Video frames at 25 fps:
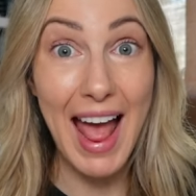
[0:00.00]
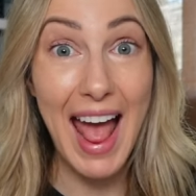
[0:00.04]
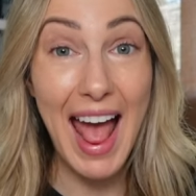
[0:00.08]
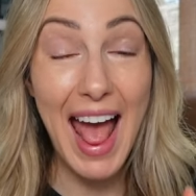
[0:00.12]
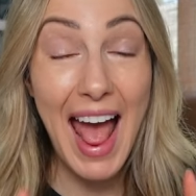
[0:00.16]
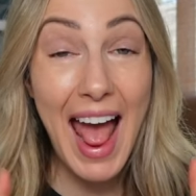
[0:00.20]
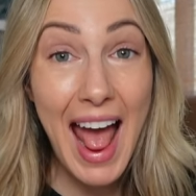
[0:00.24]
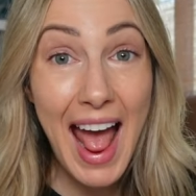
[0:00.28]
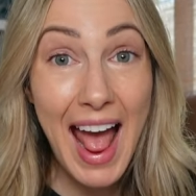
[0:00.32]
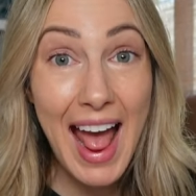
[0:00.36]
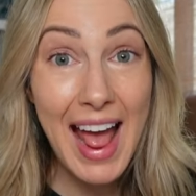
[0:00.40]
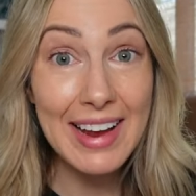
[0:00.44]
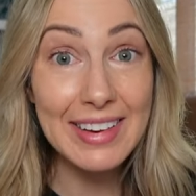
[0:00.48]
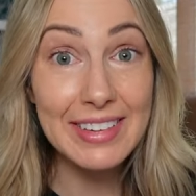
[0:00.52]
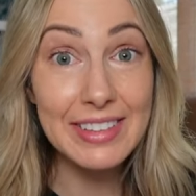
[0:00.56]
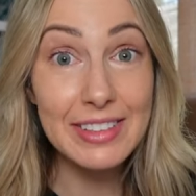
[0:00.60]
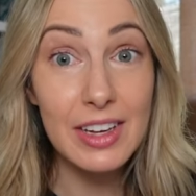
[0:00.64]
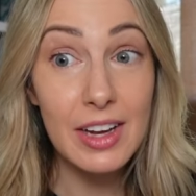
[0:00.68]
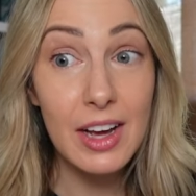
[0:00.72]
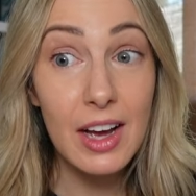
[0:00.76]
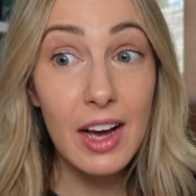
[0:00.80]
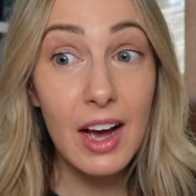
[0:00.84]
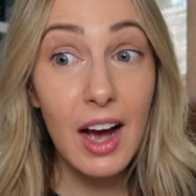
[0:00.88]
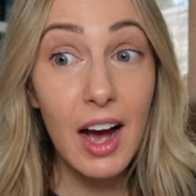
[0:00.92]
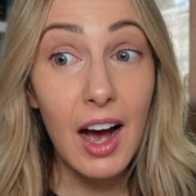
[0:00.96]
And
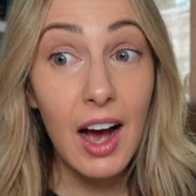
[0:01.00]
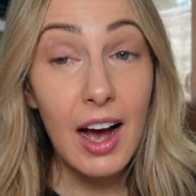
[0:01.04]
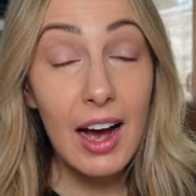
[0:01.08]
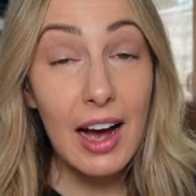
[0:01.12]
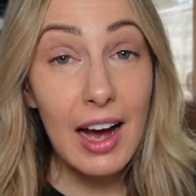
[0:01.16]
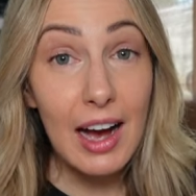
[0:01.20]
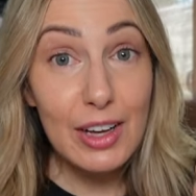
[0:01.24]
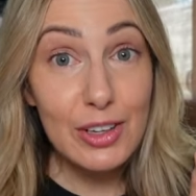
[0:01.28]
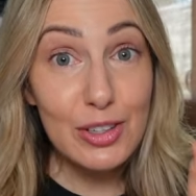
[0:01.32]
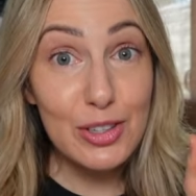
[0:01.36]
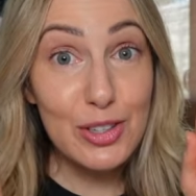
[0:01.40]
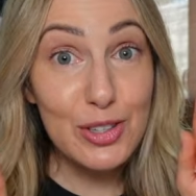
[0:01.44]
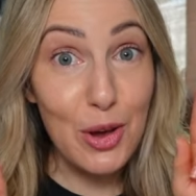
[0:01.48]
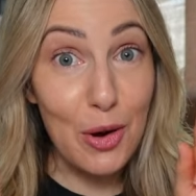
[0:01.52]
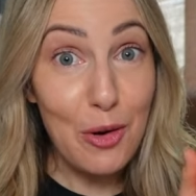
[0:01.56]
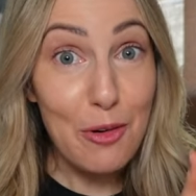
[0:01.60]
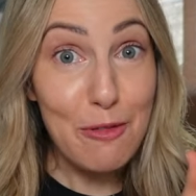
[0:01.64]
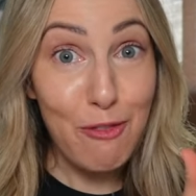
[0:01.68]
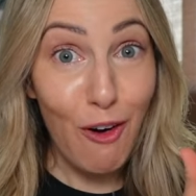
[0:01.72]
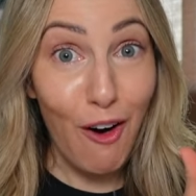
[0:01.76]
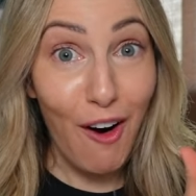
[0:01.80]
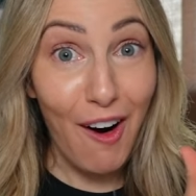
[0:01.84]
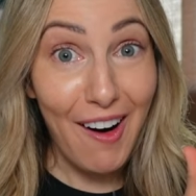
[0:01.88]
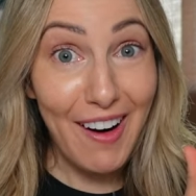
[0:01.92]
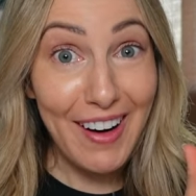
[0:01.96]
so
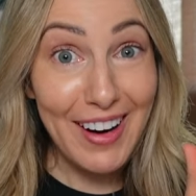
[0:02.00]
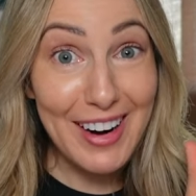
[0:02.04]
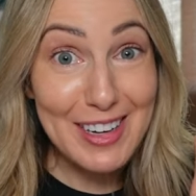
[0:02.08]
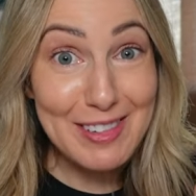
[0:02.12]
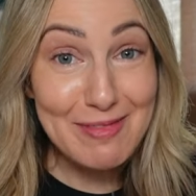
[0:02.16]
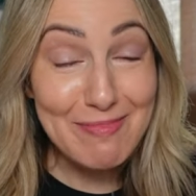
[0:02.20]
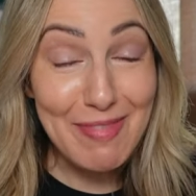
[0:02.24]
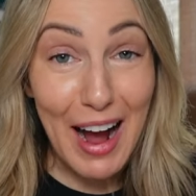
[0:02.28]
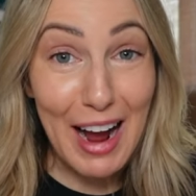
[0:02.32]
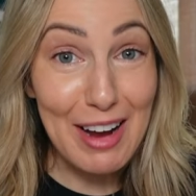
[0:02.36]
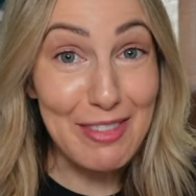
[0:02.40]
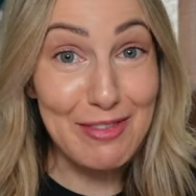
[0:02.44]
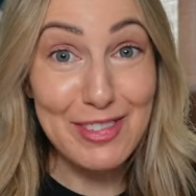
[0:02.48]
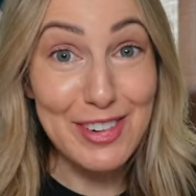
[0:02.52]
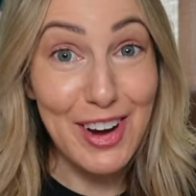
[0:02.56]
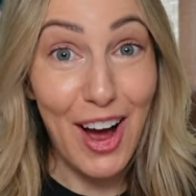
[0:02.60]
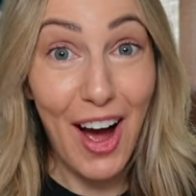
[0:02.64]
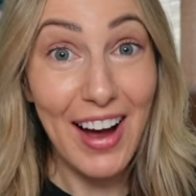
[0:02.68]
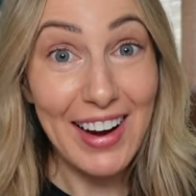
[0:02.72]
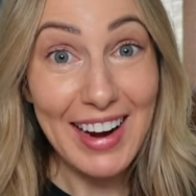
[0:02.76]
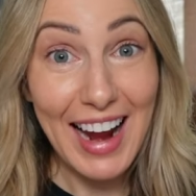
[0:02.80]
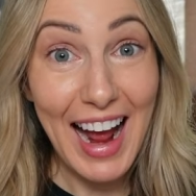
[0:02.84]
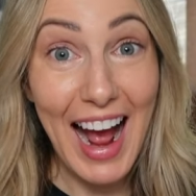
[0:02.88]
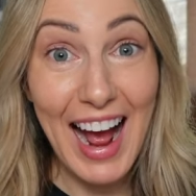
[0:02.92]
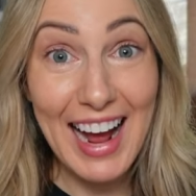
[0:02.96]
far, I've
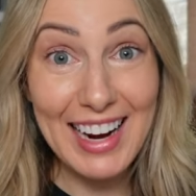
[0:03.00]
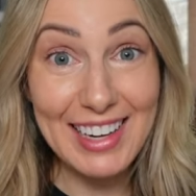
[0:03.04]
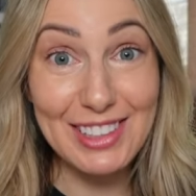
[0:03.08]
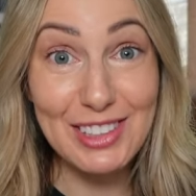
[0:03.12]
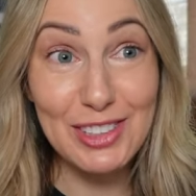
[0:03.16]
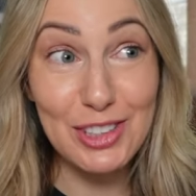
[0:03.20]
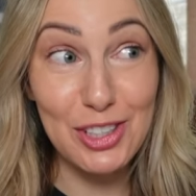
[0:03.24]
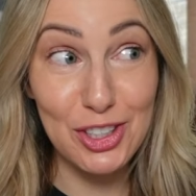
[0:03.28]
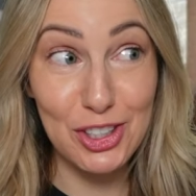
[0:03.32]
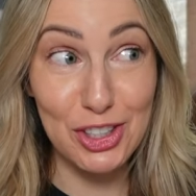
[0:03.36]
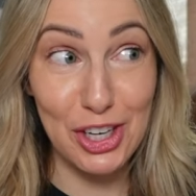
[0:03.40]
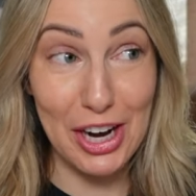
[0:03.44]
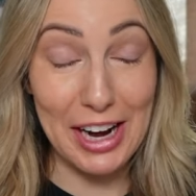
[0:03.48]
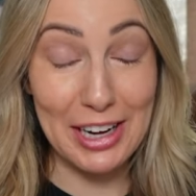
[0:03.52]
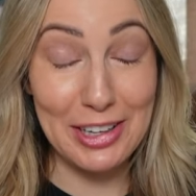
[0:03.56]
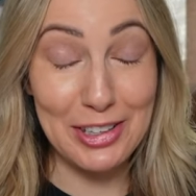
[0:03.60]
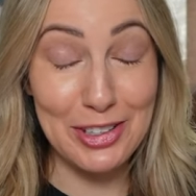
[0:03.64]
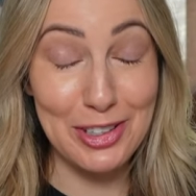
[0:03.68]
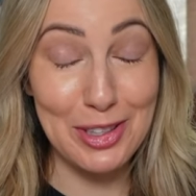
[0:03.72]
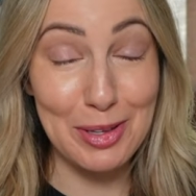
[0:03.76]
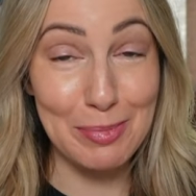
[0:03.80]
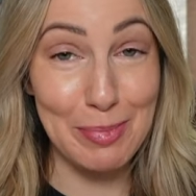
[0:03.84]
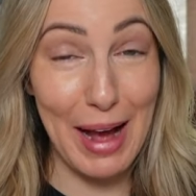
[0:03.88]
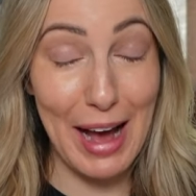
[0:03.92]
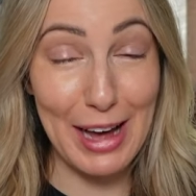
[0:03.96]
not had to
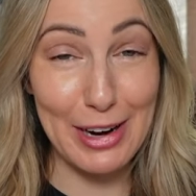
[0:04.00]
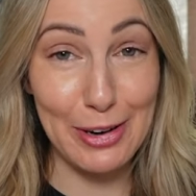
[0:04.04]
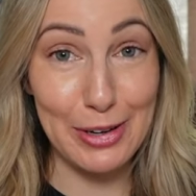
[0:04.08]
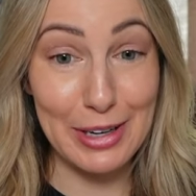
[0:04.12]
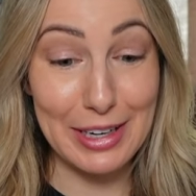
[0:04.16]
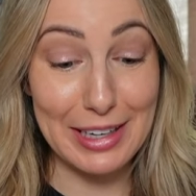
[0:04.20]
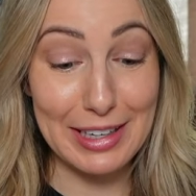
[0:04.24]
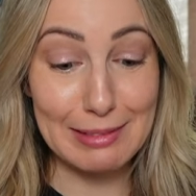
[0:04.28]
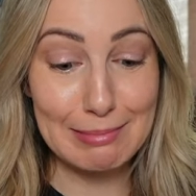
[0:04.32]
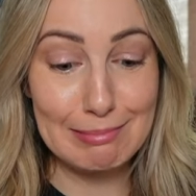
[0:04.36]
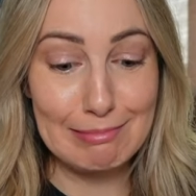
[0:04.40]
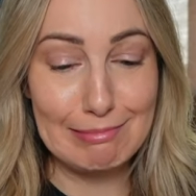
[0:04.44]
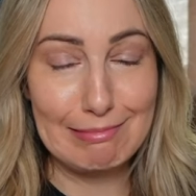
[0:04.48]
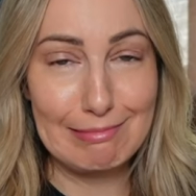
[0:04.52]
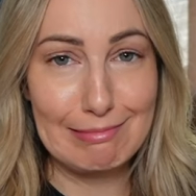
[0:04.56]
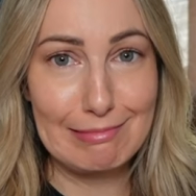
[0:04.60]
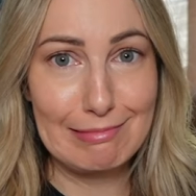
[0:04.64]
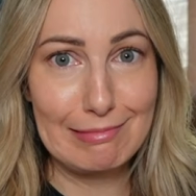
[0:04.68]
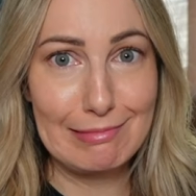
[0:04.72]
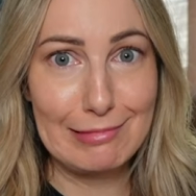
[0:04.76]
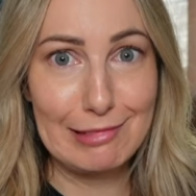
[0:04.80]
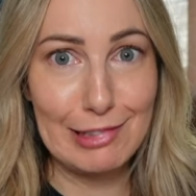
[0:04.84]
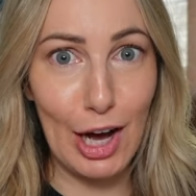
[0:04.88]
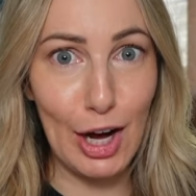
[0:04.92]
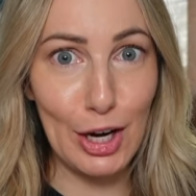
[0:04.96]
change the battery.
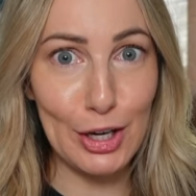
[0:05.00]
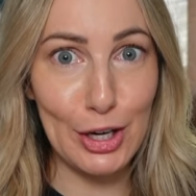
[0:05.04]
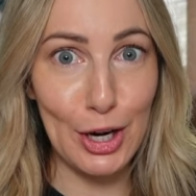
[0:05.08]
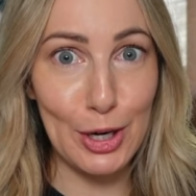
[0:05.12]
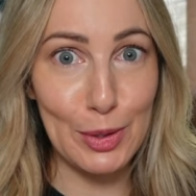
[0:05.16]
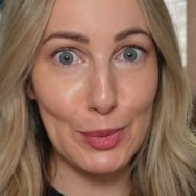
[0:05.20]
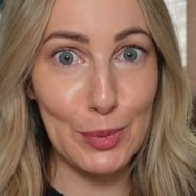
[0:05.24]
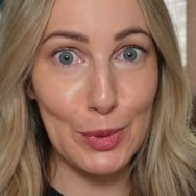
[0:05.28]
Knock on